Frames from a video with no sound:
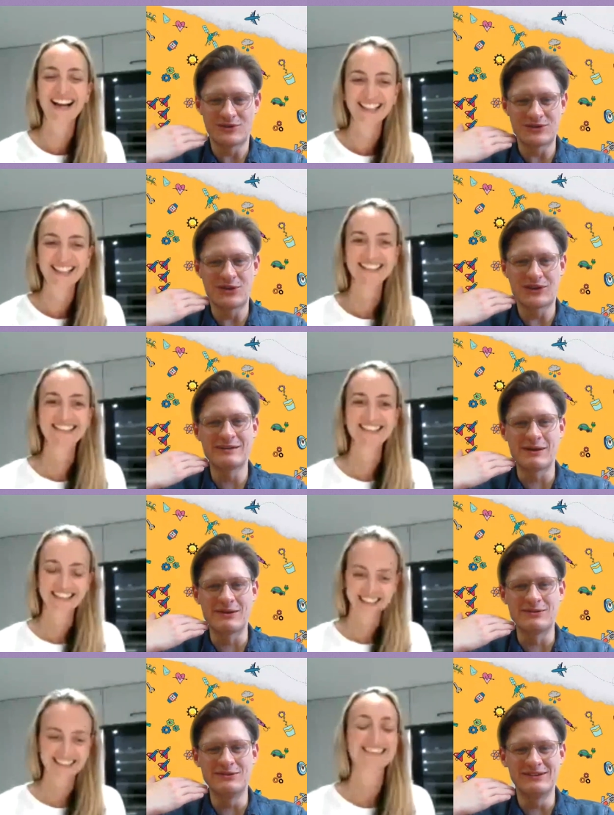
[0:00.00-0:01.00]
Speaker 1: what they're talking
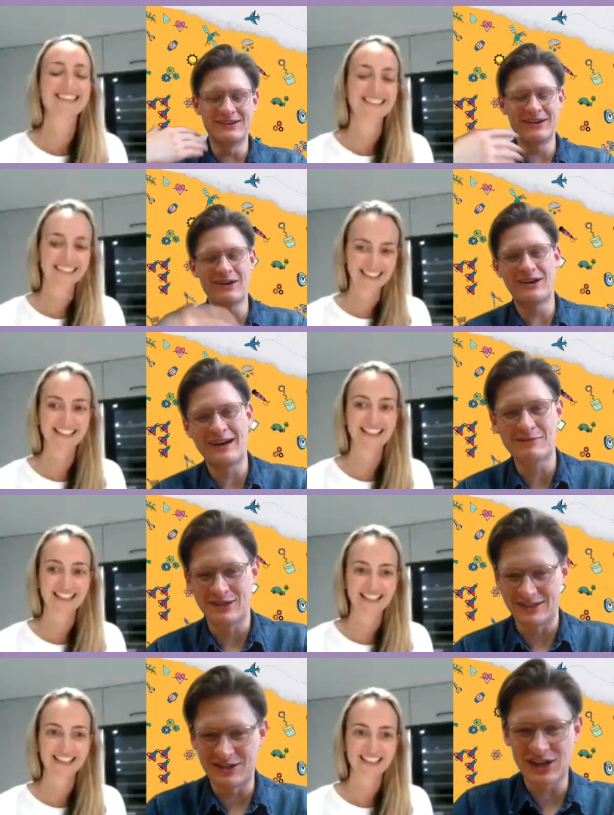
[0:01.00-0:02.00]
about Oh,
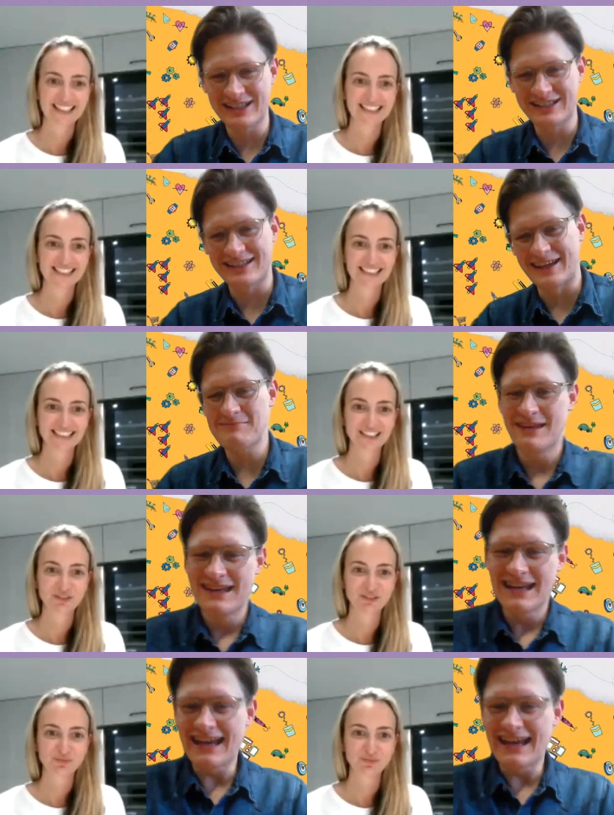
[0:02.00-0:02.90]
I'm going to suggest that.